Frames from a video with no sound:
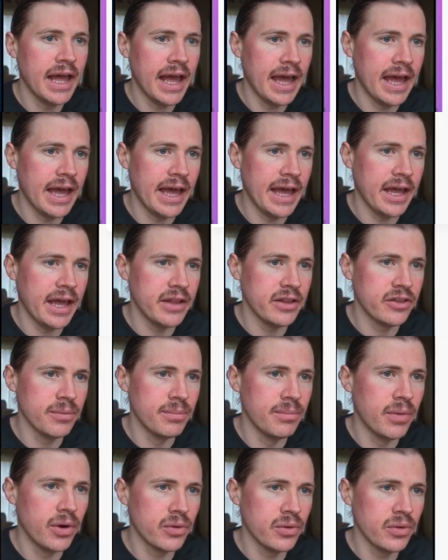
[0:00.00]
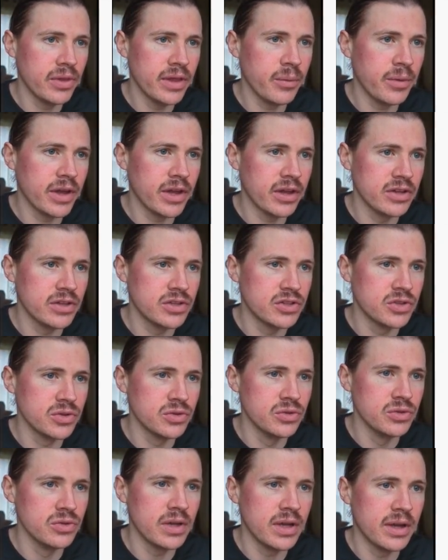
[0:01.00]
And the model that we're going to
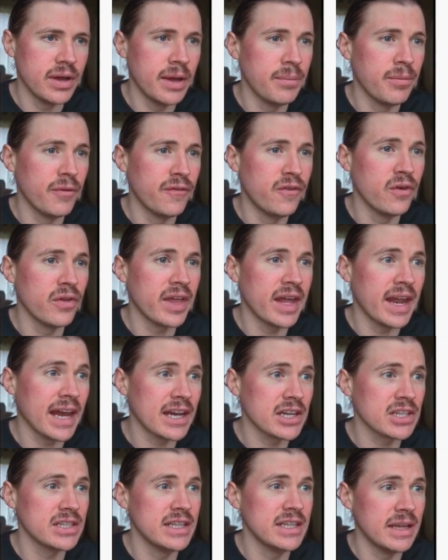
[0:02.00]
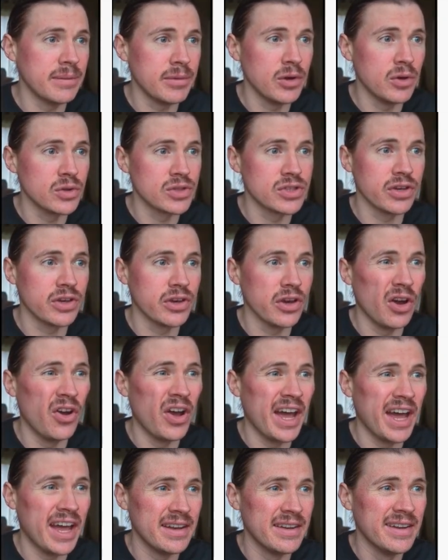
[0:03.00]
do, before that, actually, let me also go
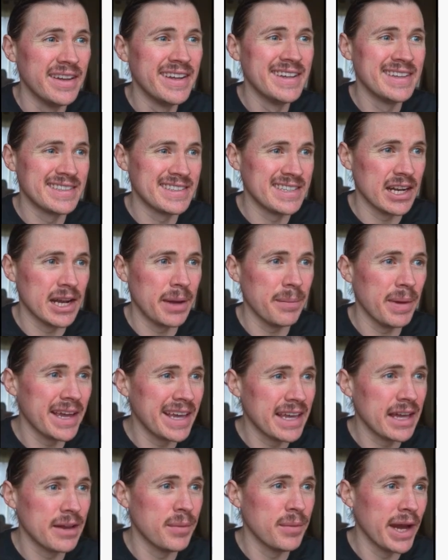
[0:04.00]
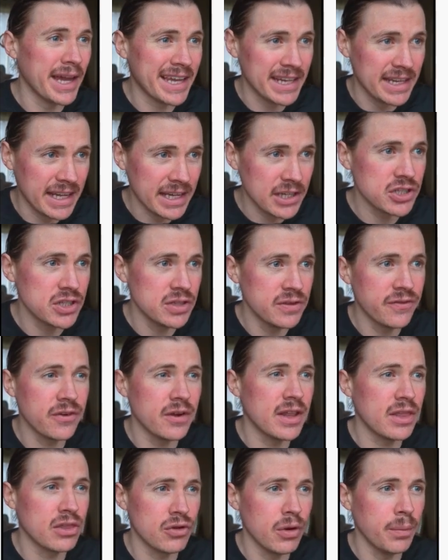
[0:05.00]
and set up again my connection for
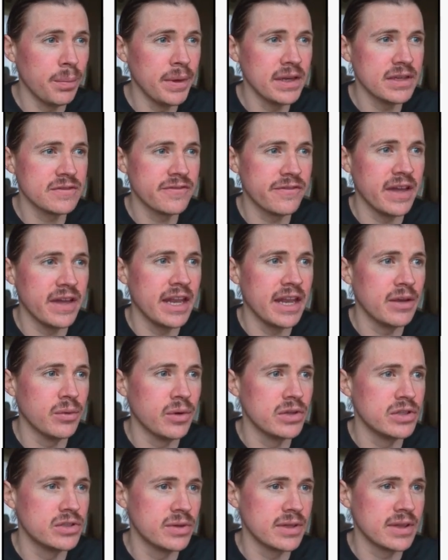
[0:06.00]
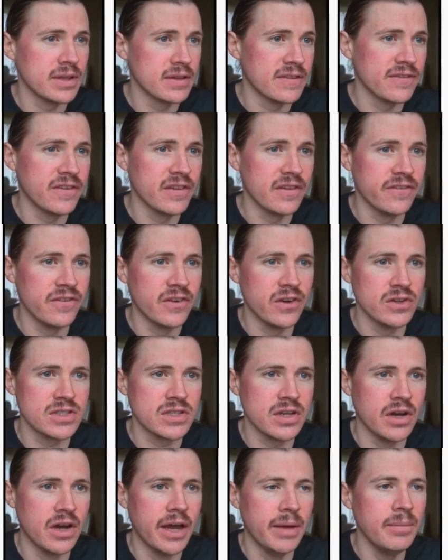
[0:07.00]
Anthropics for anyone doing this for the first
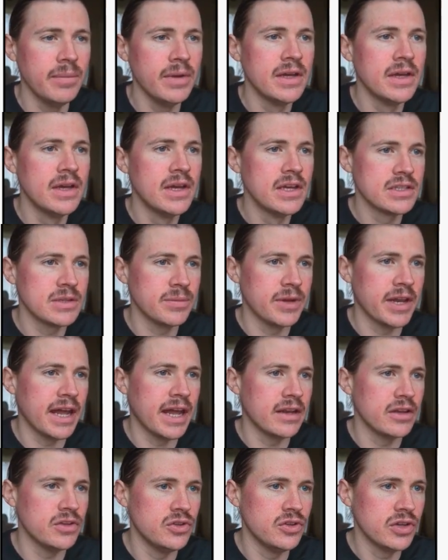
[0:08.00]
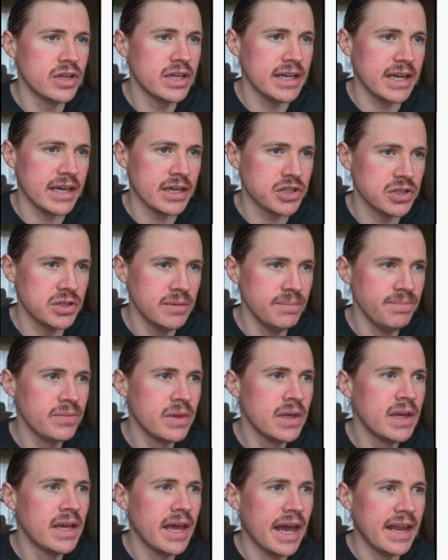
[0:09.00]
time. So I'm going to add a new connection.
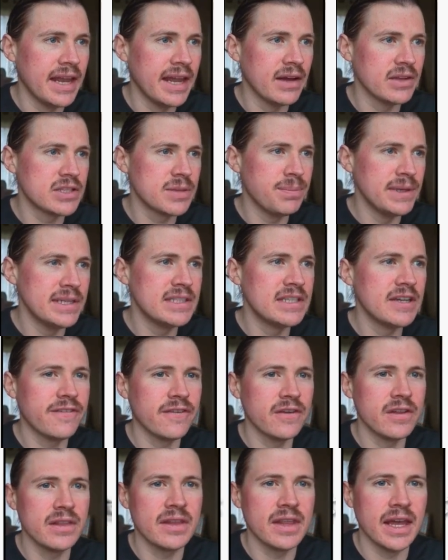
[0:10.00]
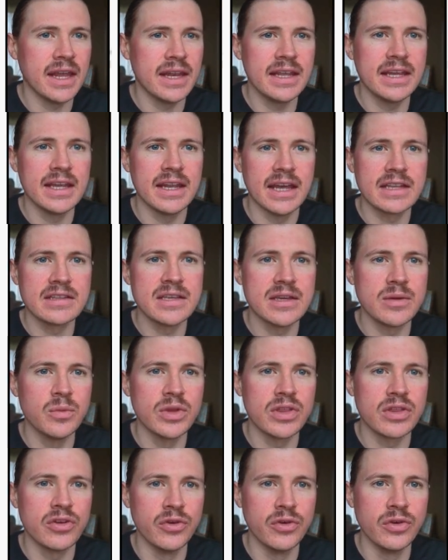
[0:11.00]
And now it's a bit different than connecting
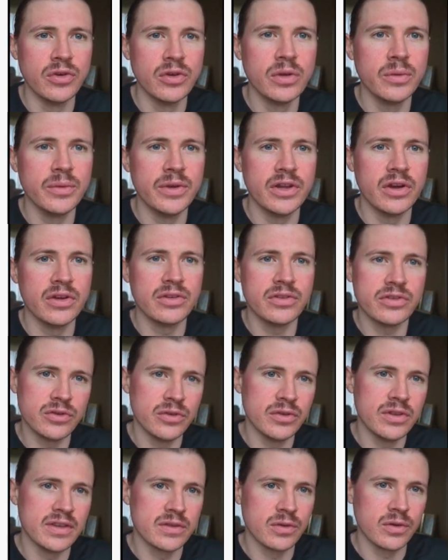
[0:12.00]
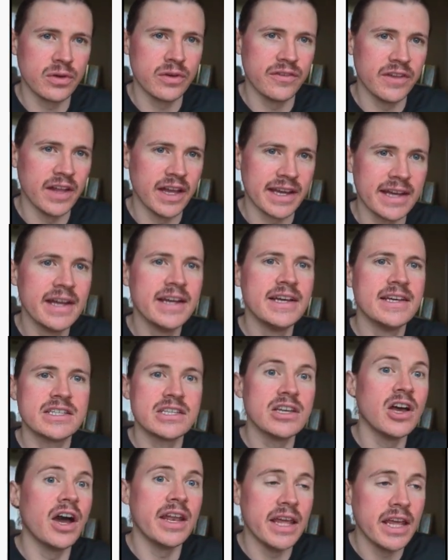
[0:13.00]
with Google. We don't do this sort of like
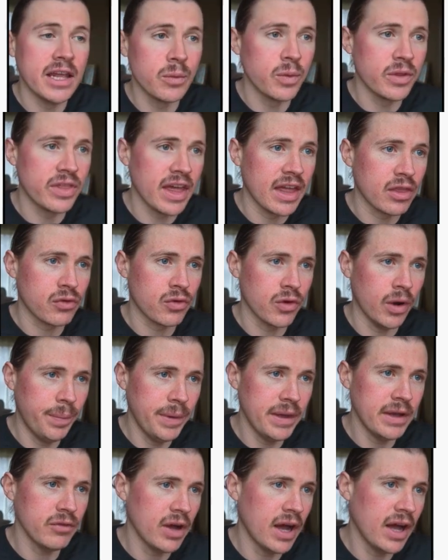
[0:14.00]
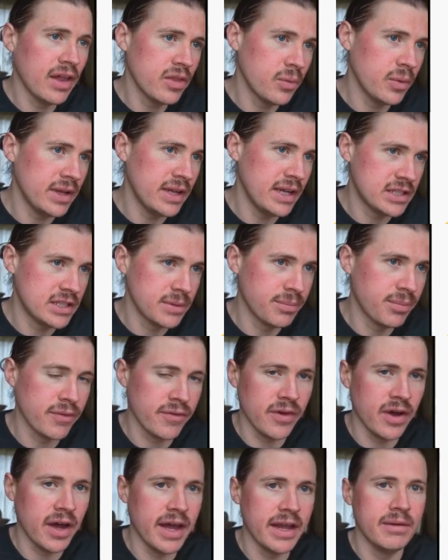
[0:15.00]
sign in with Anthropic. Rather, we need to
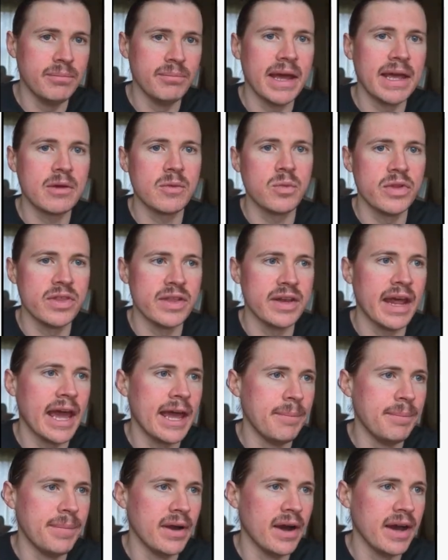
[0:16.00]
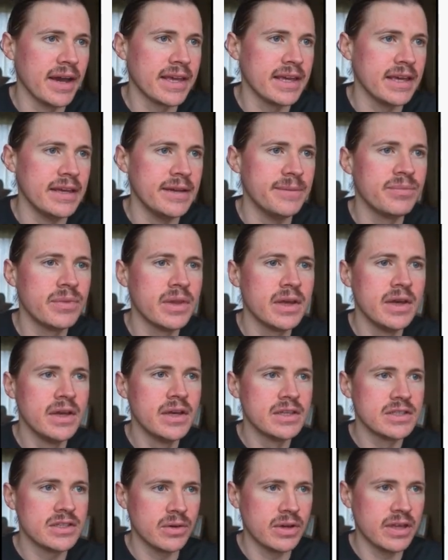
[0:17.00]
provide Make with an API key.
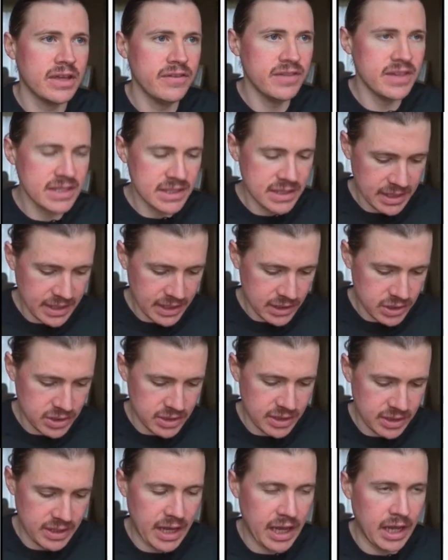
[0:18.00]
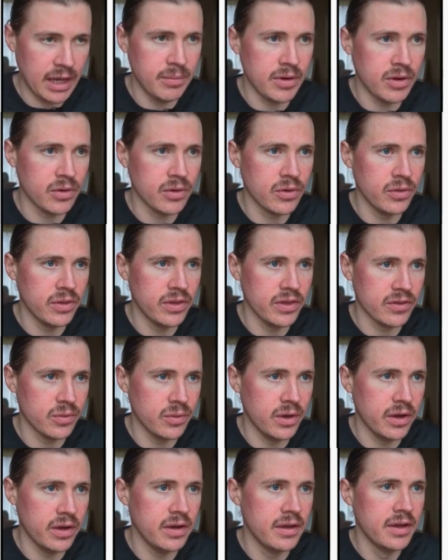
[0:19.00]
So I'll give this connection a name, and I'll call this
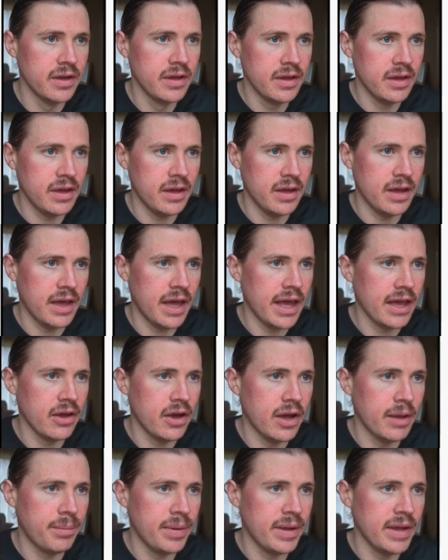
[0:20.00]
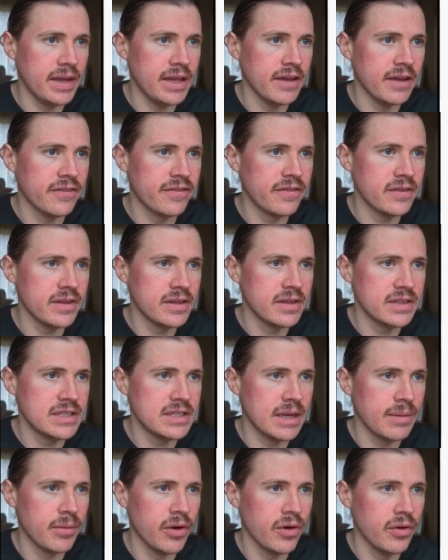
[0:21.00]
one AI PDF
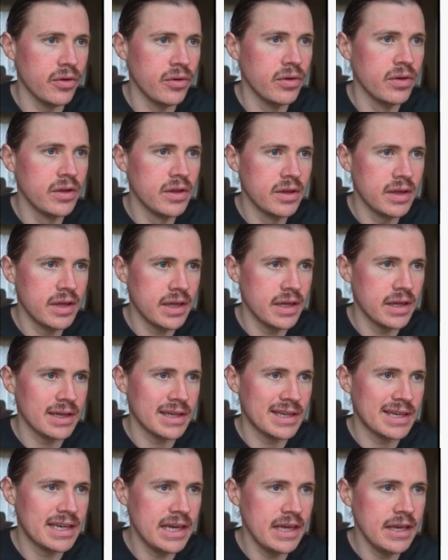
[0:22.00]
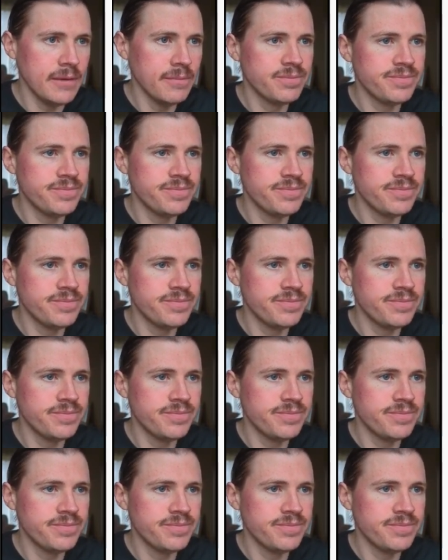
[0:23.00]
demo key.